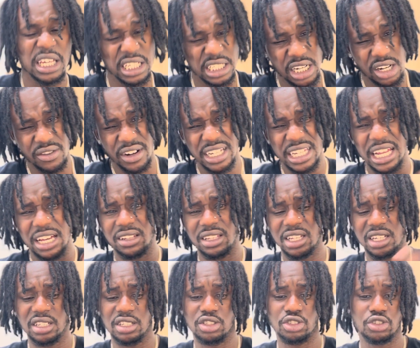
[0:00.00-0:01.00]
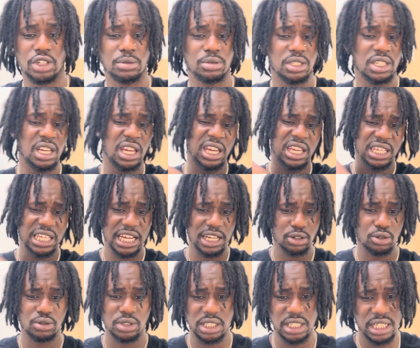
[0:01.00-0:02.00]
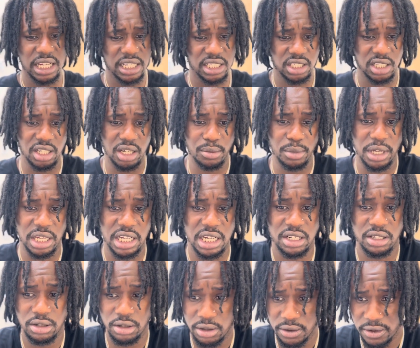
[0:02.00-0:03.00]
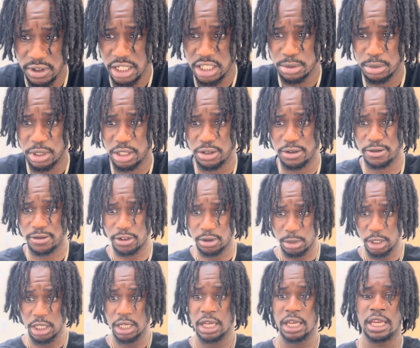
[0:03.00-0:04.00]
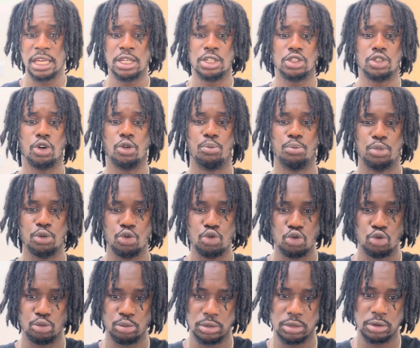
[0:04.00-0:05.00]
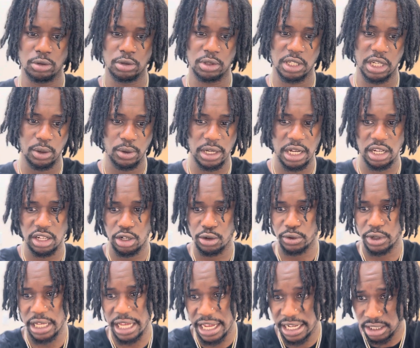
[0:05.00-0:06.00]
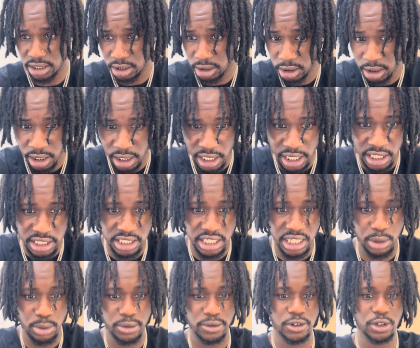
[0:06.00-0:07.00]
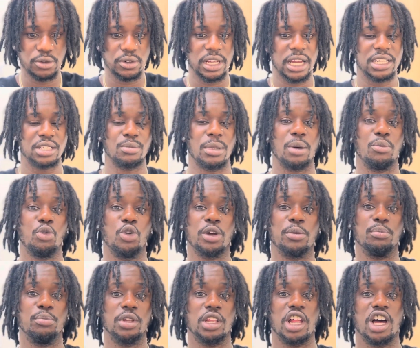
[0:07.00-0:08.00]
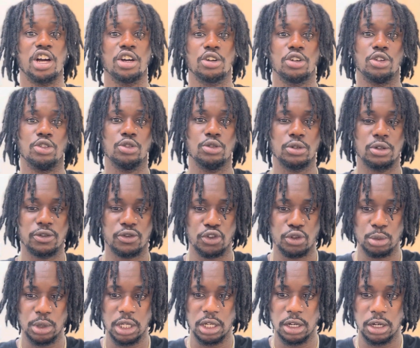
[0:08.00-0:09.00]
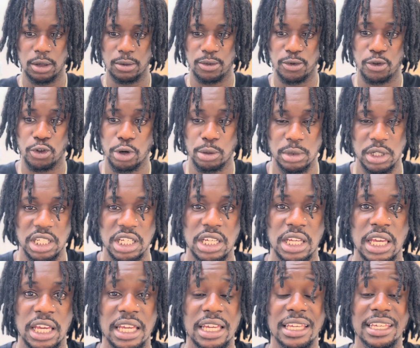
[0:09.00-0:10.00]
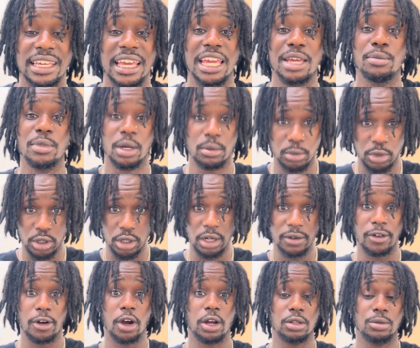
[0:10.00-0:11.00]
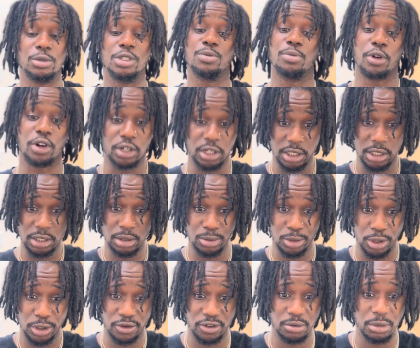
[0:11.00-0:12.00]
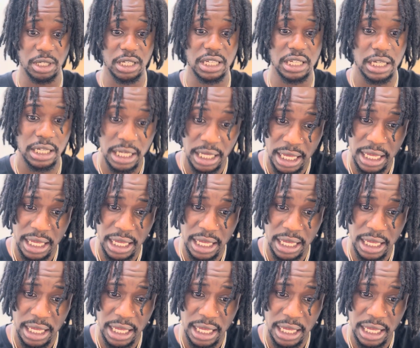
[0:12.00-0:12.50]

is out right now, link in the description. Y'all go tee that shit up, man. Y'all know the vibes, man. You feel me? So, boom. Today we got a good reaction. Today we finna react to my boy Blanco, you feel me? Formerly gang member of Harlem Spartans, bro. You feel me? He